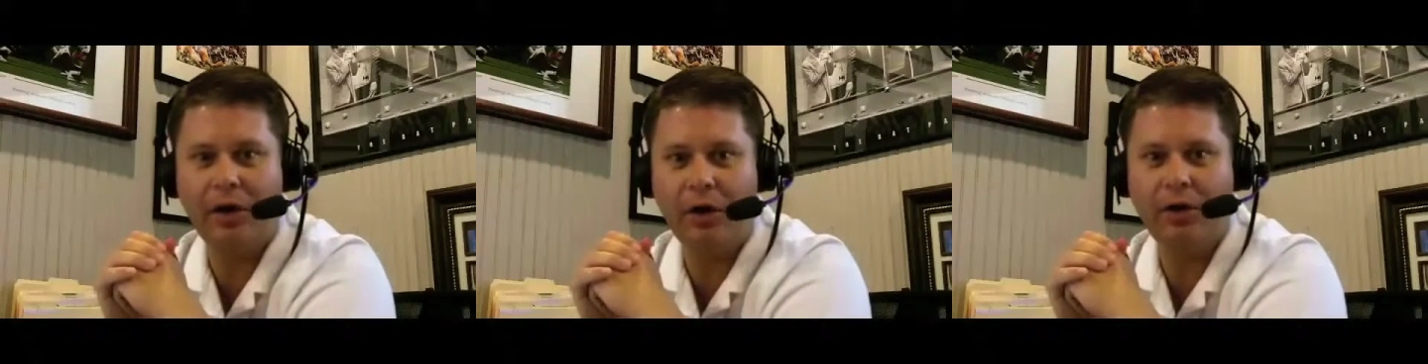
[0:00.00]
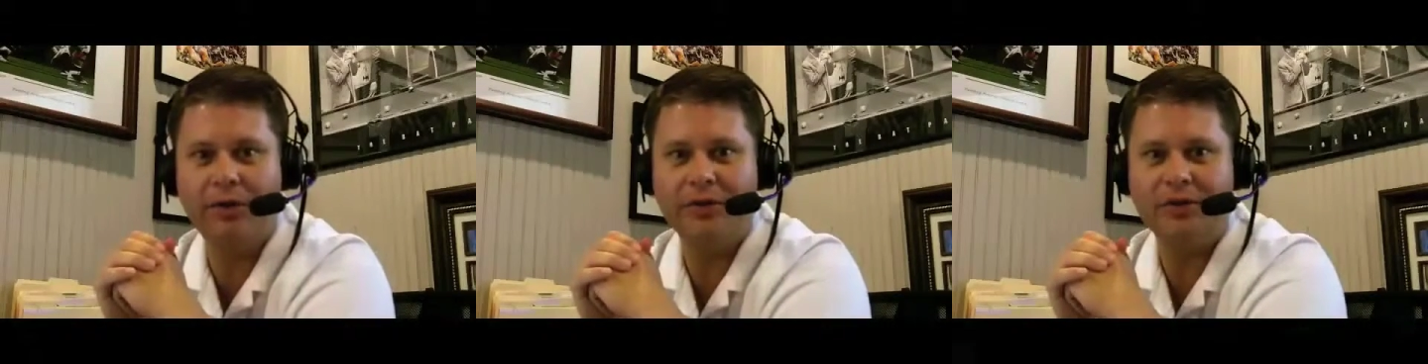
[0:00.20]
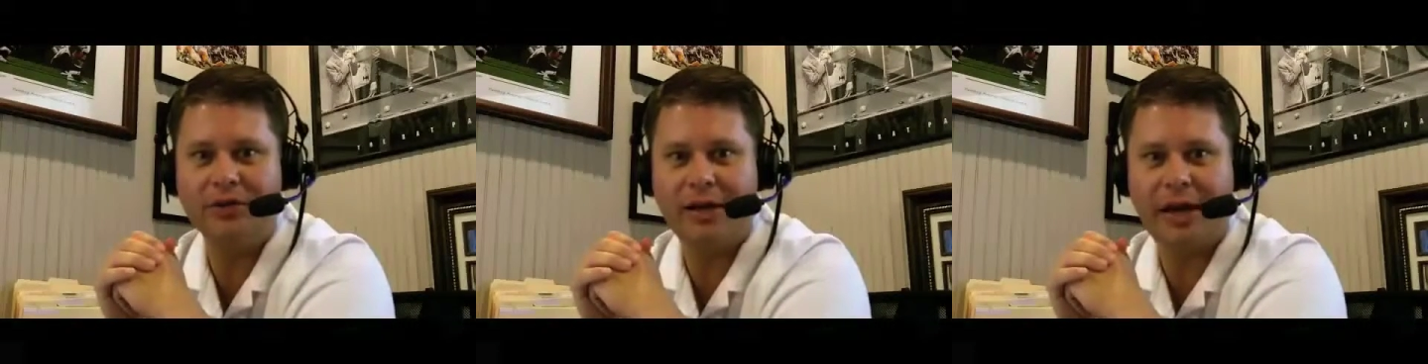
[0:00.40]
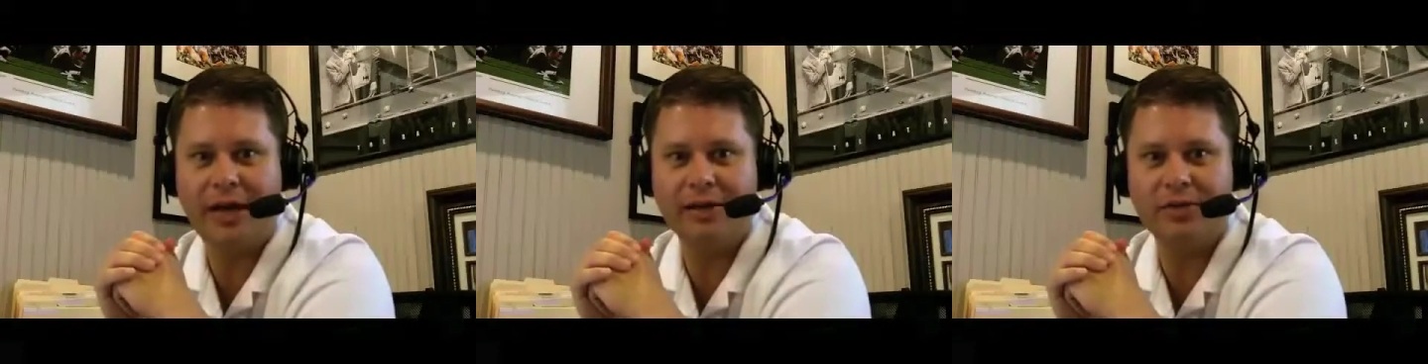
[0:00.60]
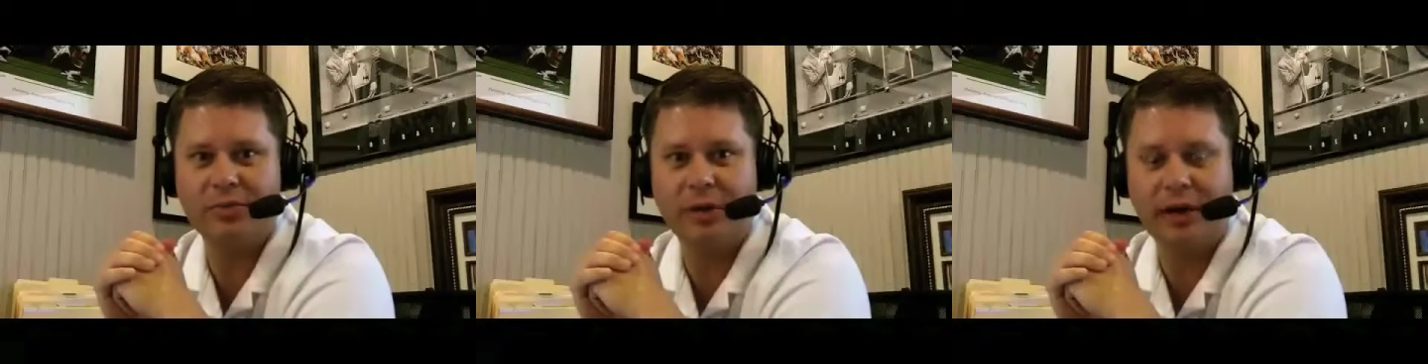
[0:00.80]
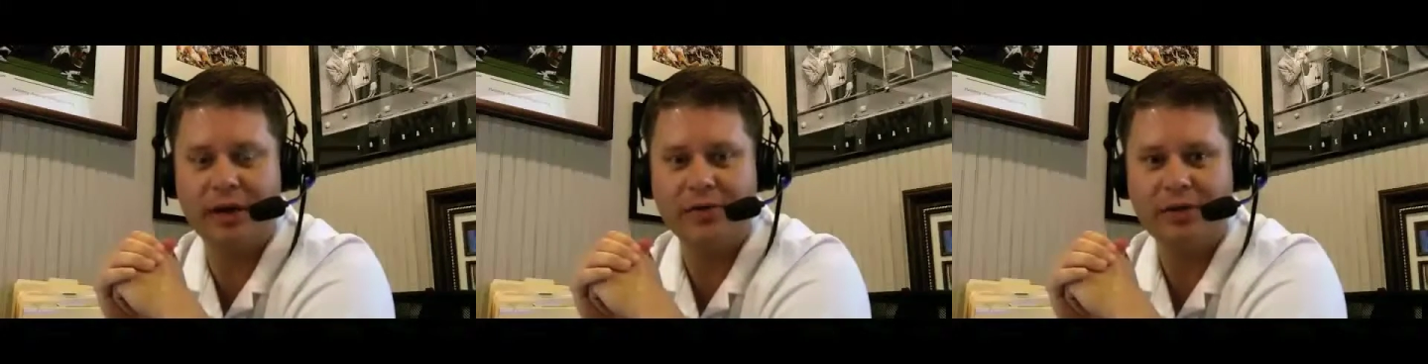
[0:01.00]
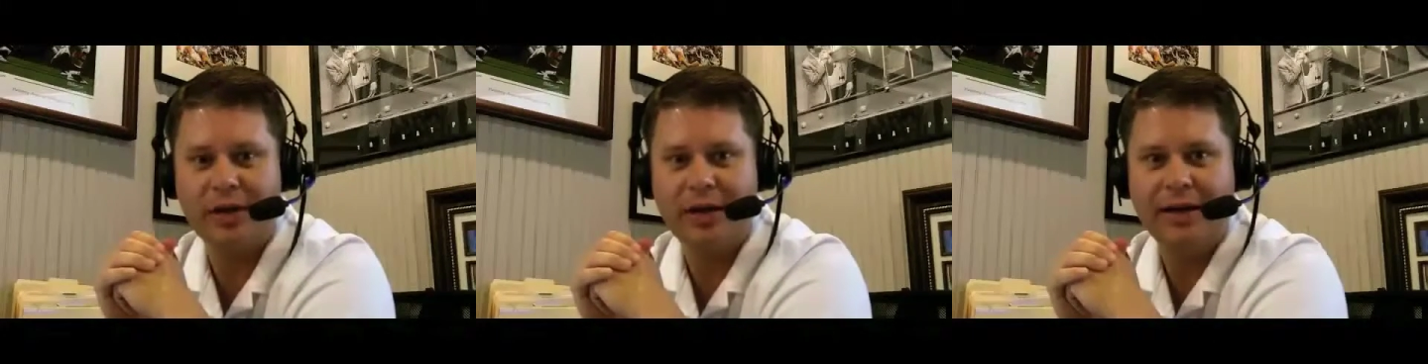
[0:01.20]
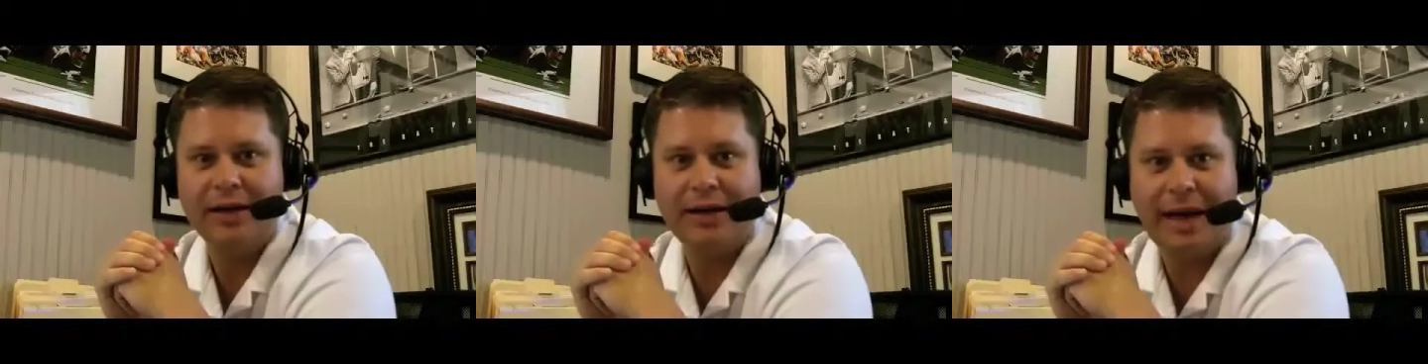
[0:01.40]
on the site, as well as
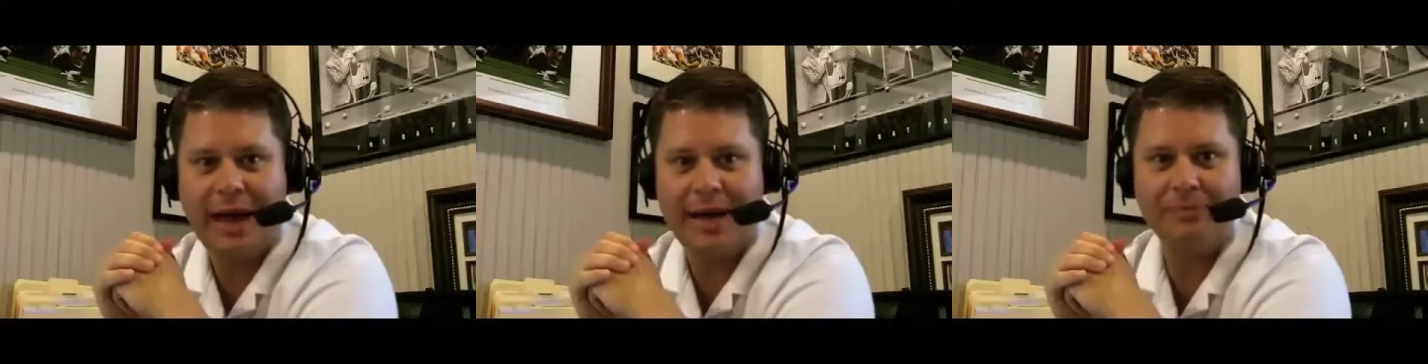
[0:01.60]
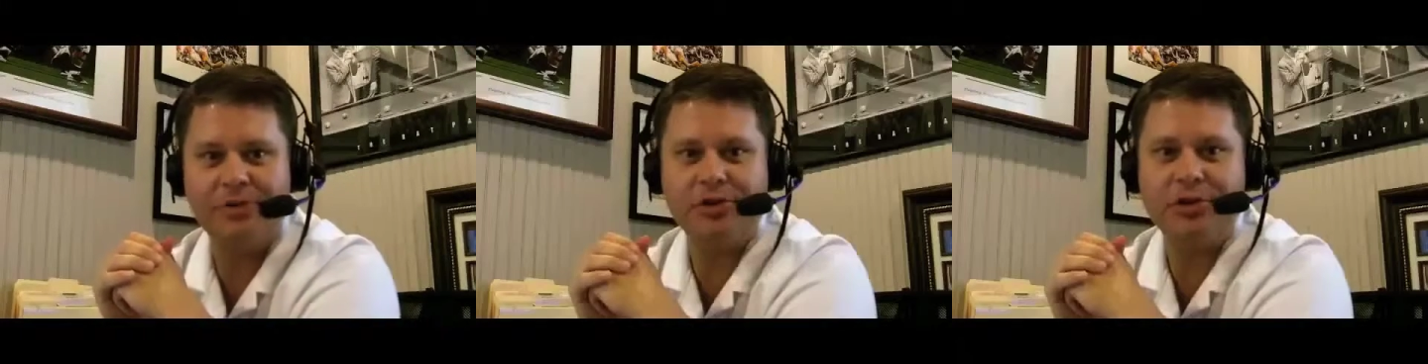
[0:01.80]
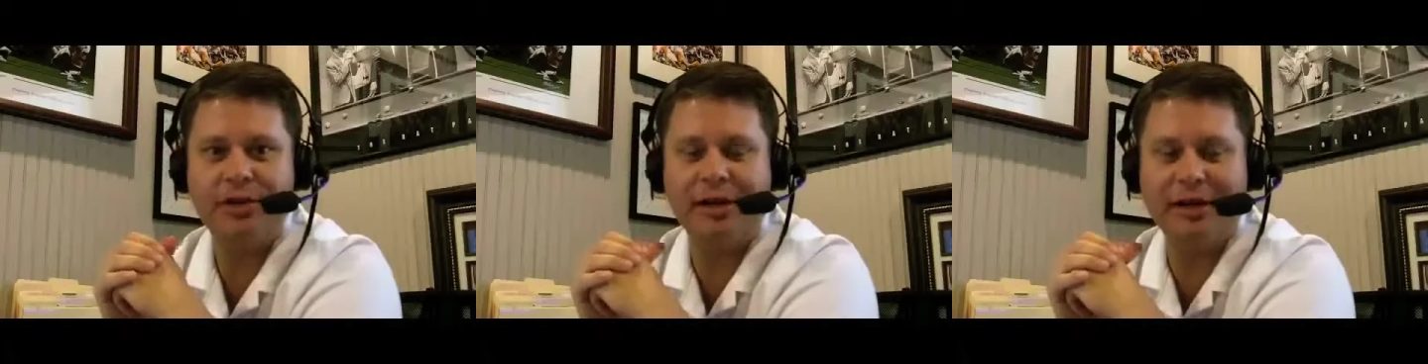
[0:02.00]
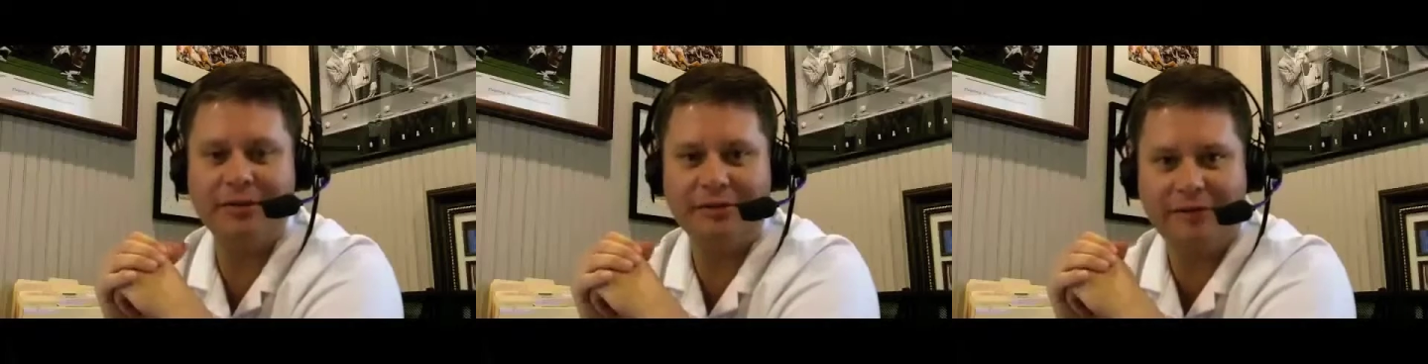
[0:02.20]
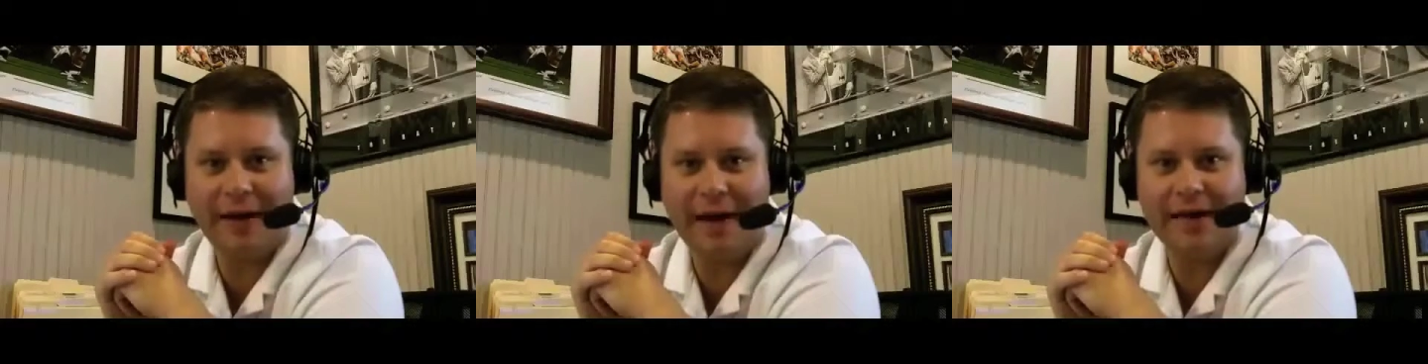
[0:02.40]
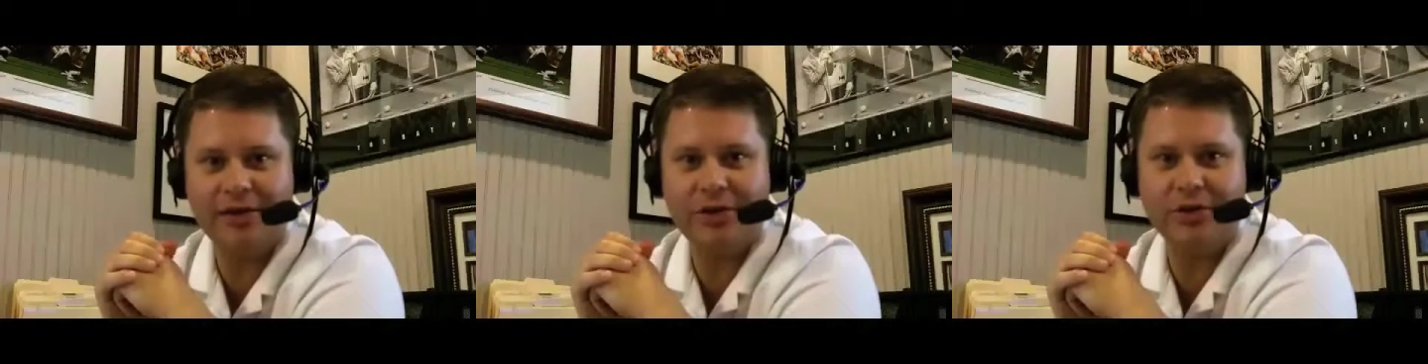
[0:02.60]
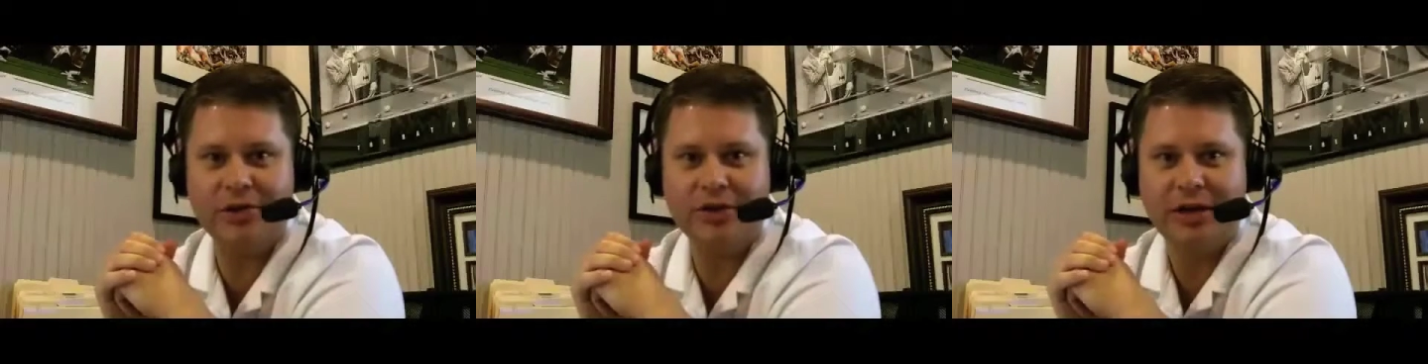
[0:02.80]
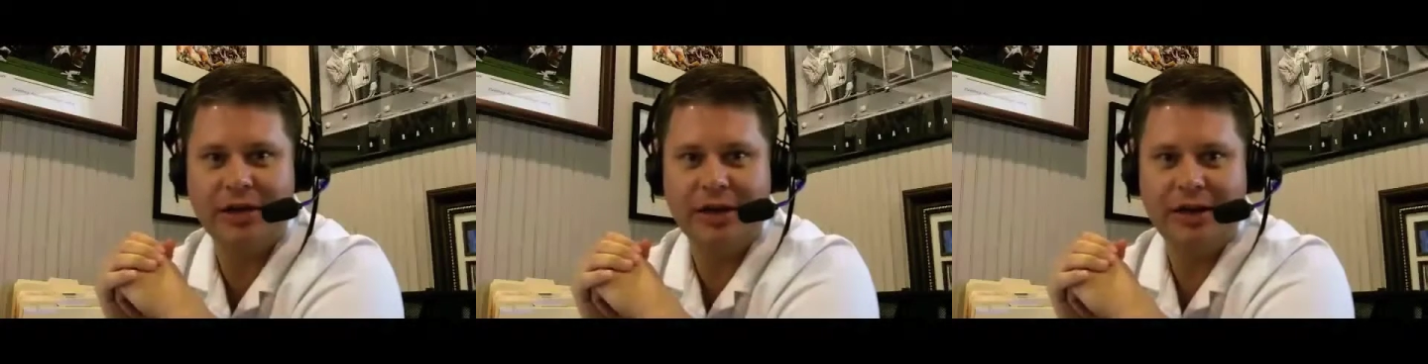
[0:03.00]
caps and
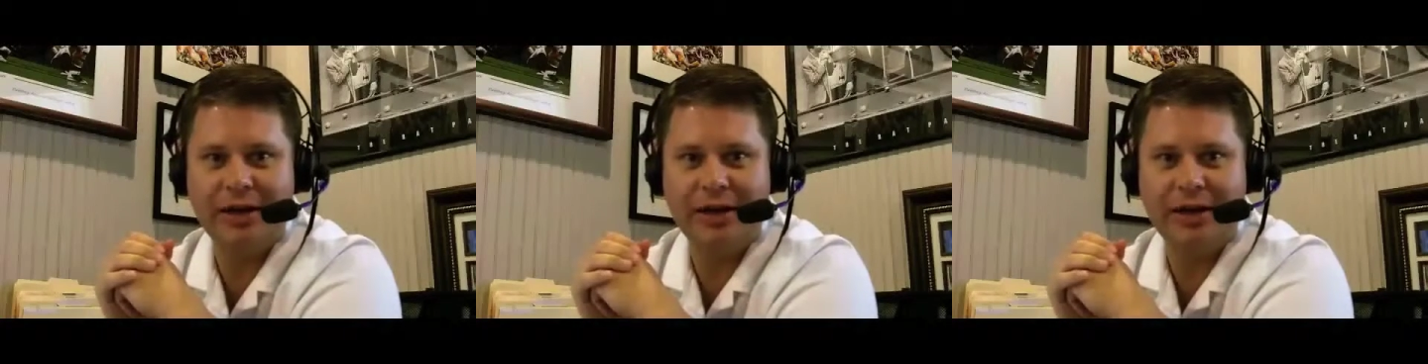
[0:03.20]
visors,